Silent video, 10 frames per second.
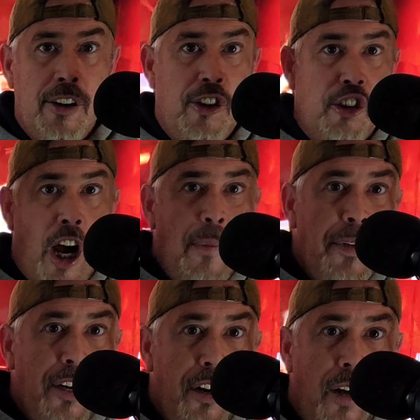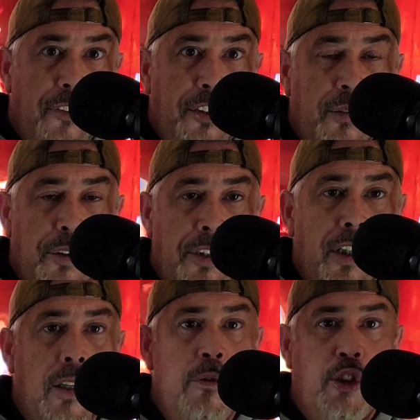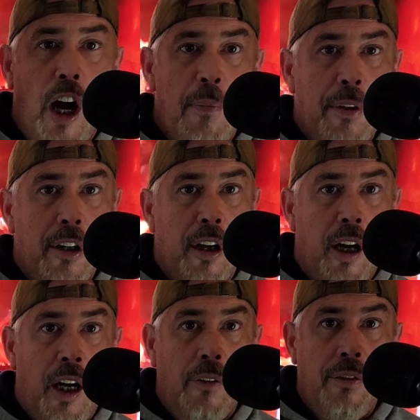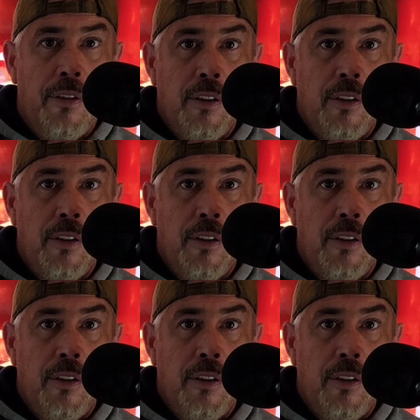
dropping it off, dealing with them, dropping it off,